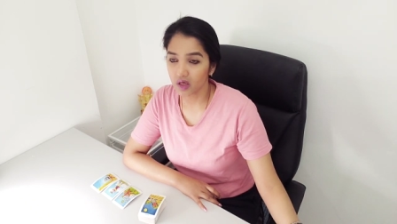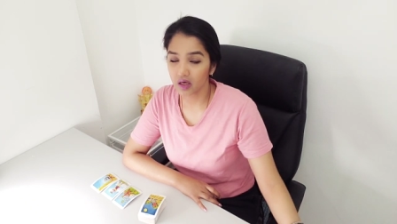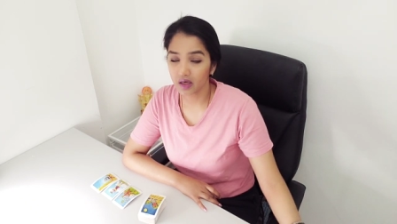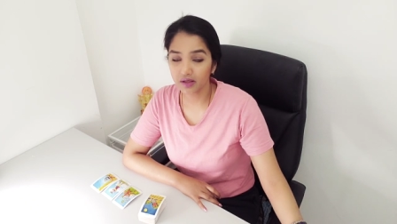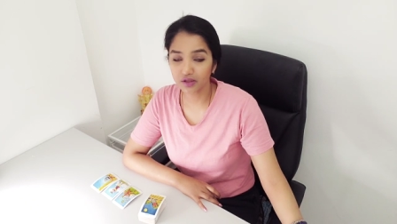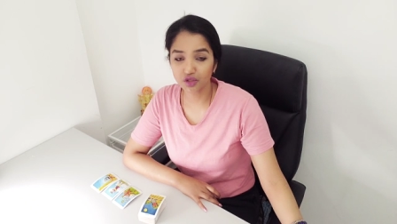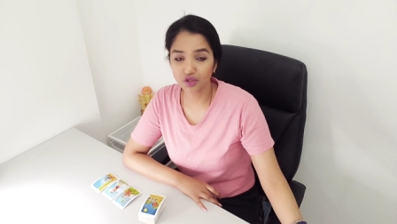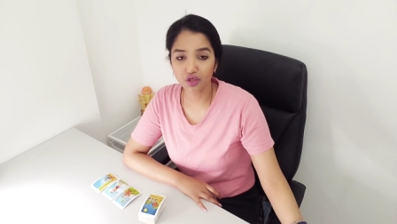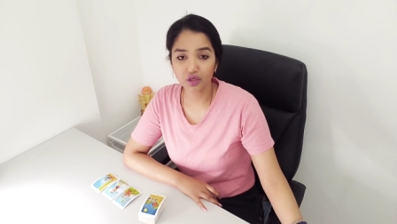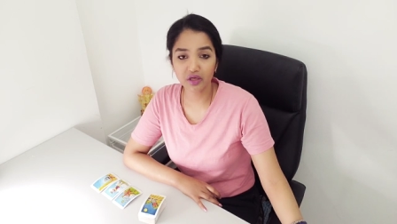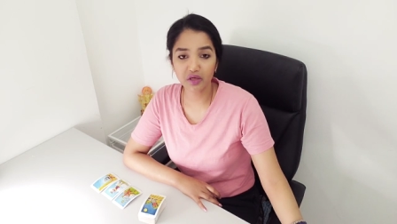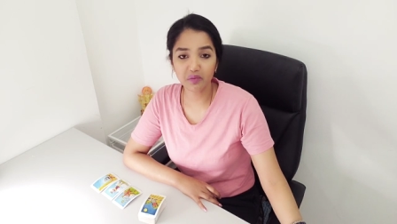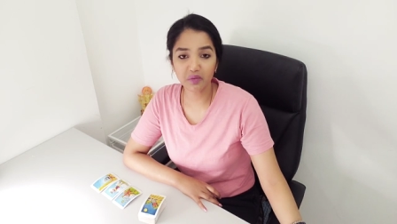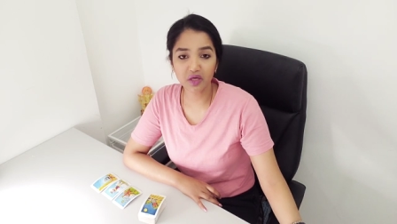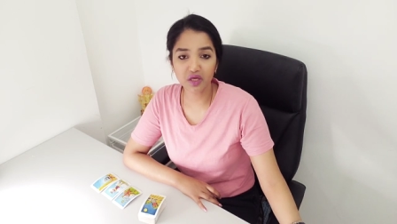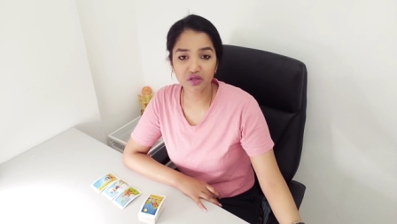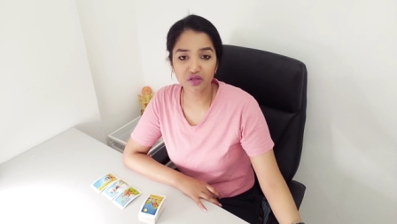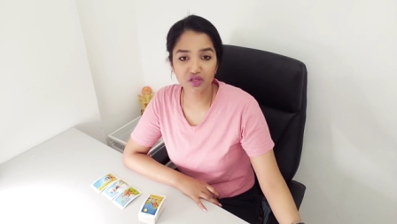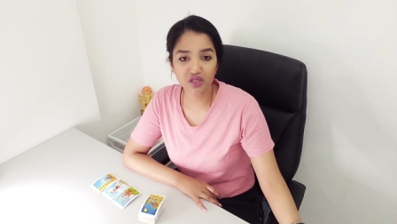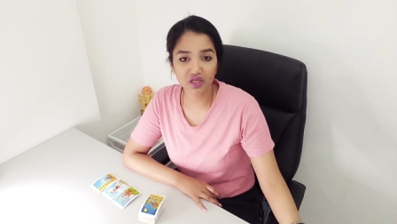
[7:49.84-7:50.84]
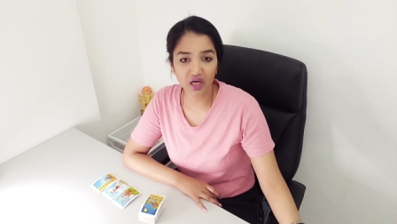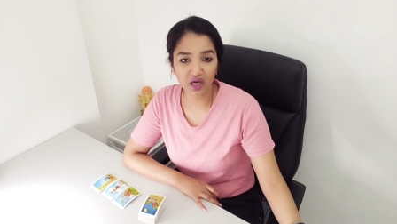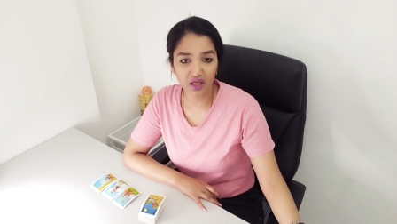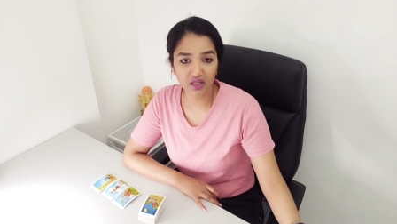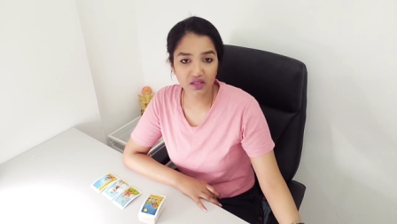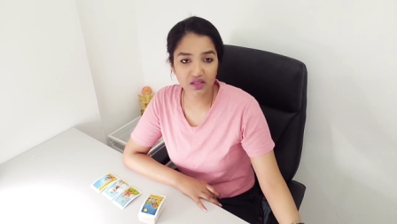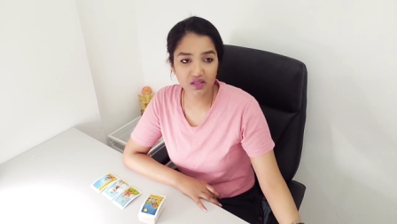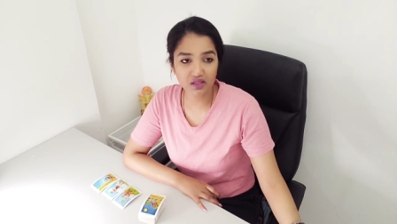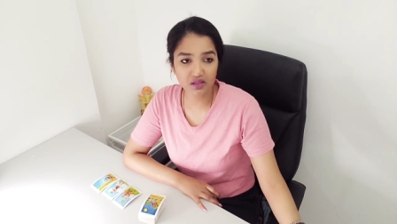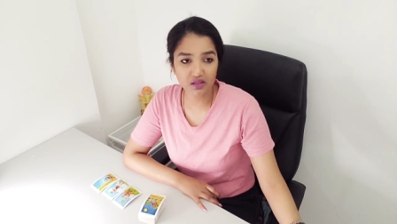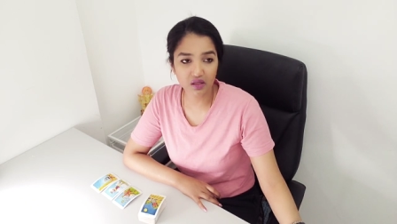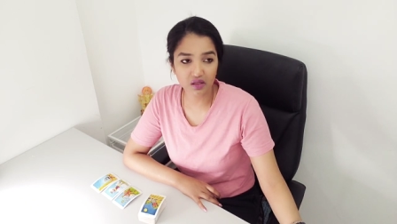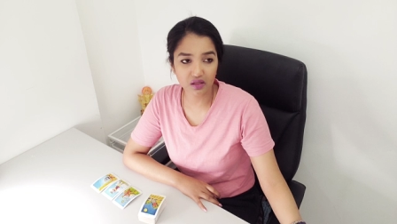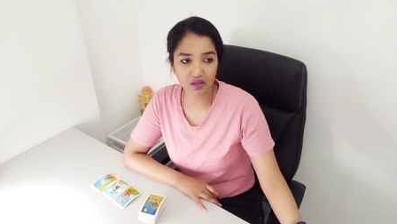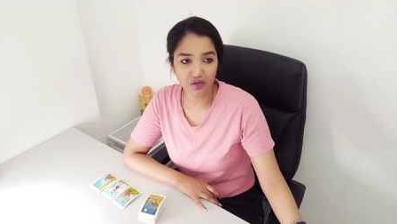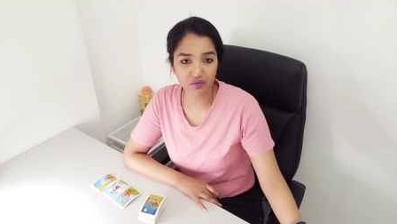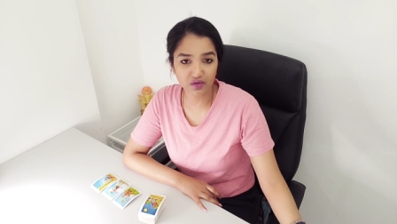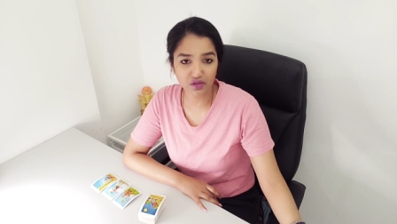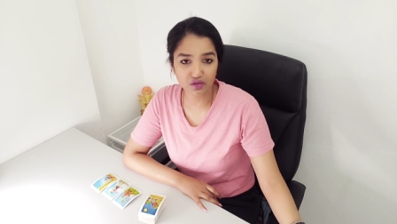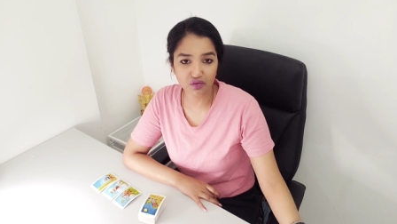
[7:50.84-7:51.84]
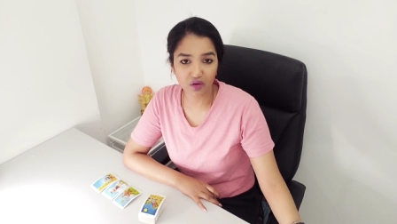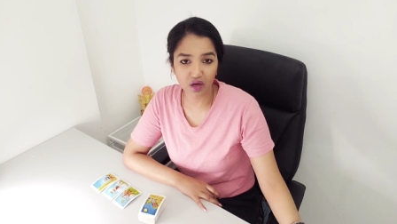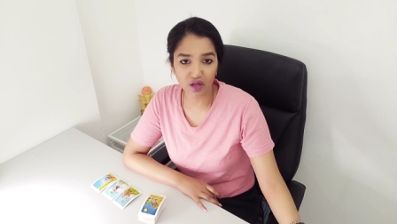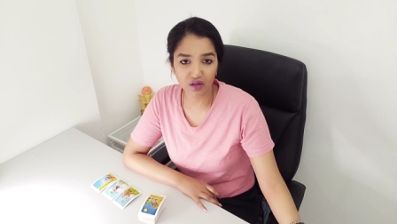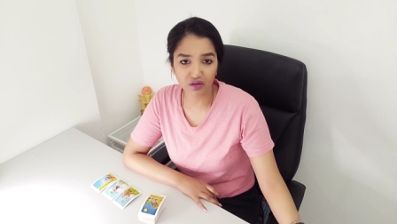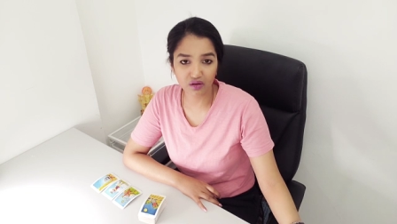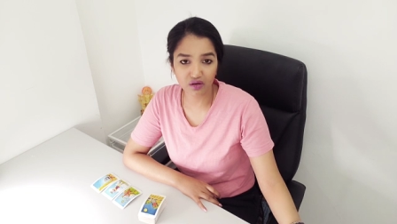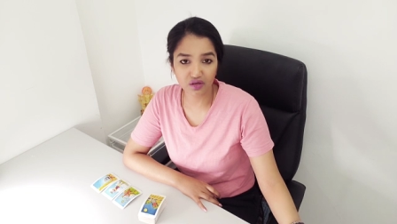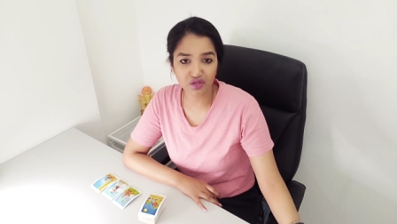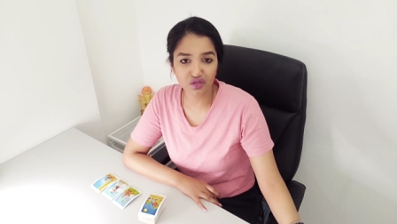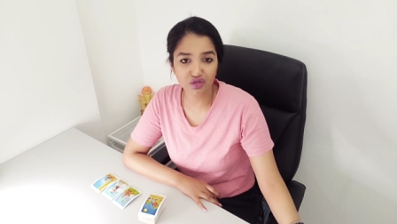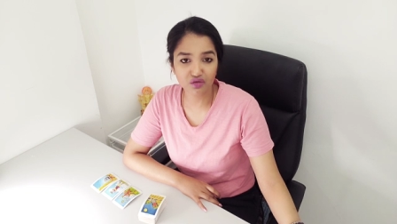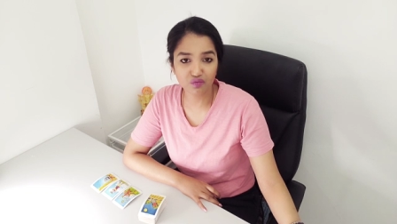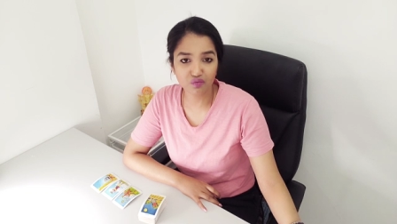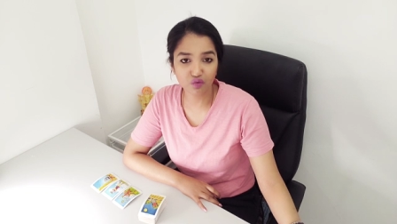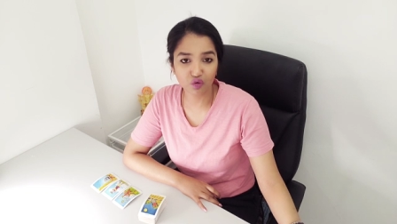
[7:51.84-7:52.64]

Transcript: It shouldn't be a chance given to others to